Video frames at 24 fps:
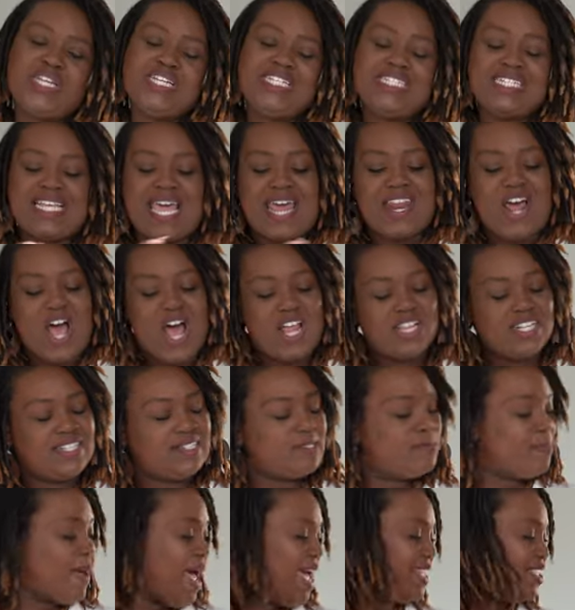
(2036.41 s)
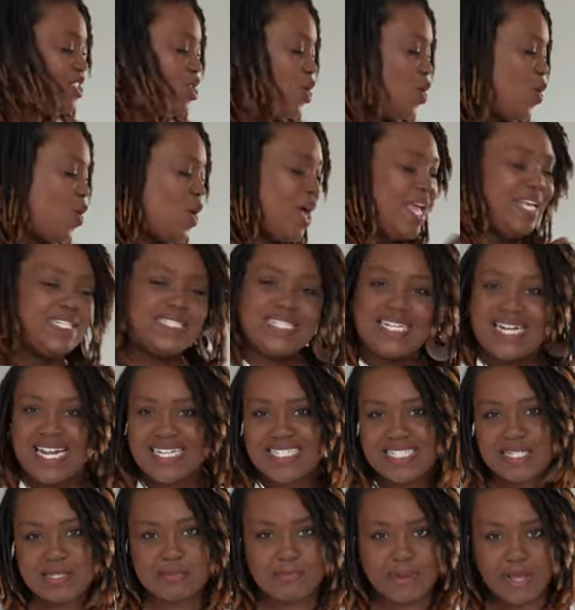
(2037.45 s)
and it's got all the spa toys that I
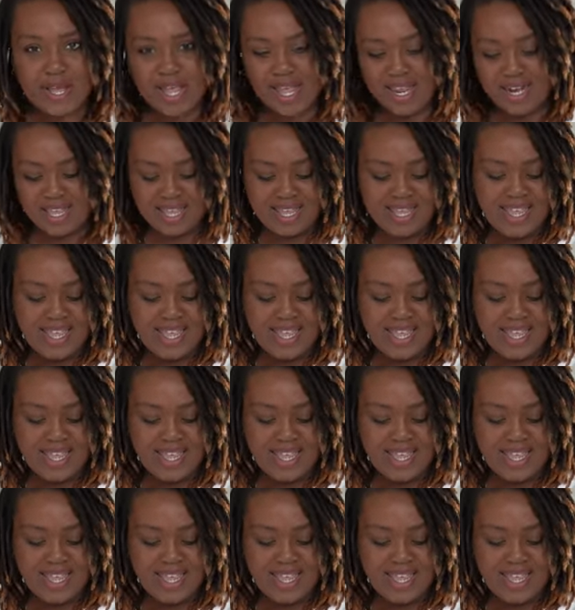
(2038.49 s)
just bought